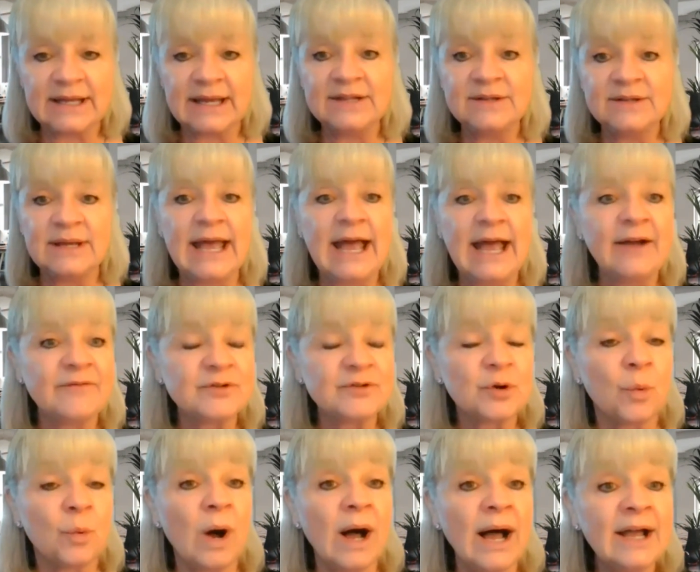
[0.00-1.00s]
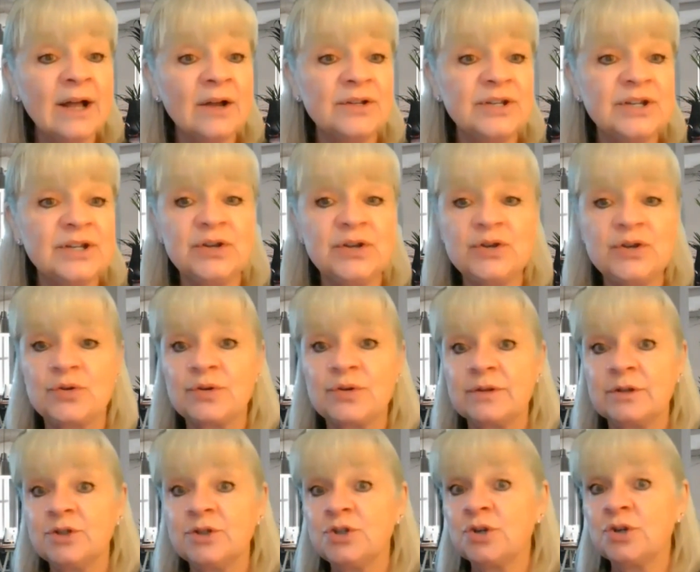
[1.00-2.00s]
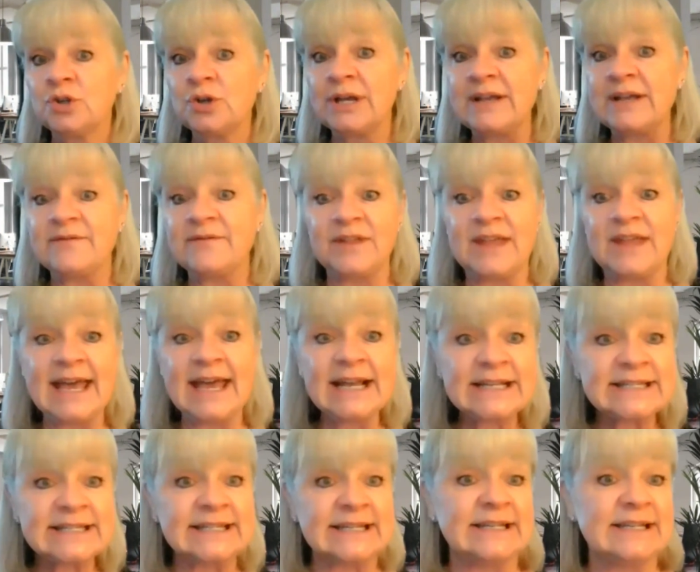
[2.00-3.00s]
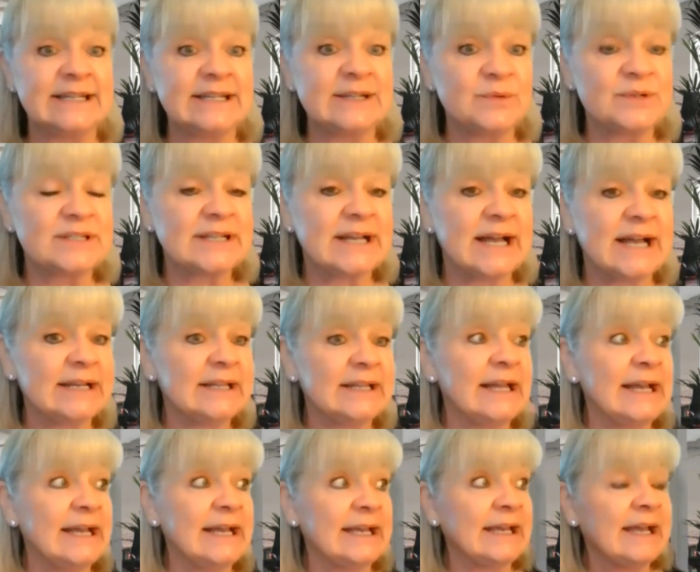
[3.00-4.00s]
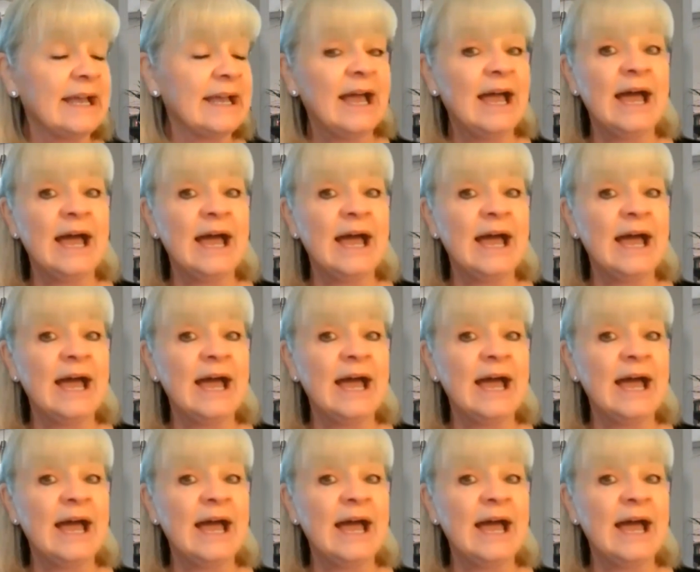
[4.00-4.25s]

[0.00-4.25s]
And after a while, you're looking for the exit. It was kind of like,